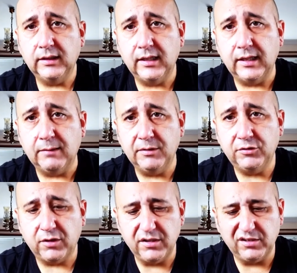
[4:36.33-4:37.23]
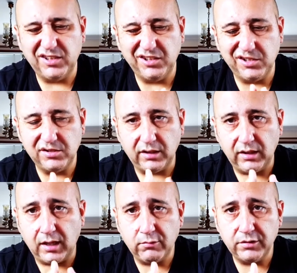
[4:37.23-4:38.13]
Um, it tries to use the
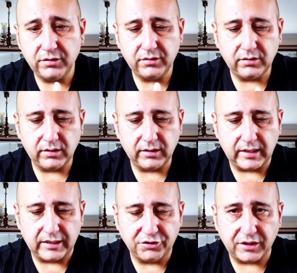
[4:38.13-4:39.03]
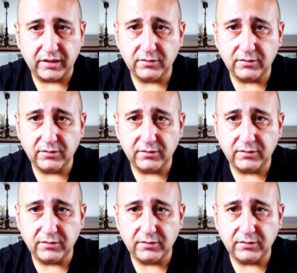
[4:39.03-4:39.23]
lowest uh, shutter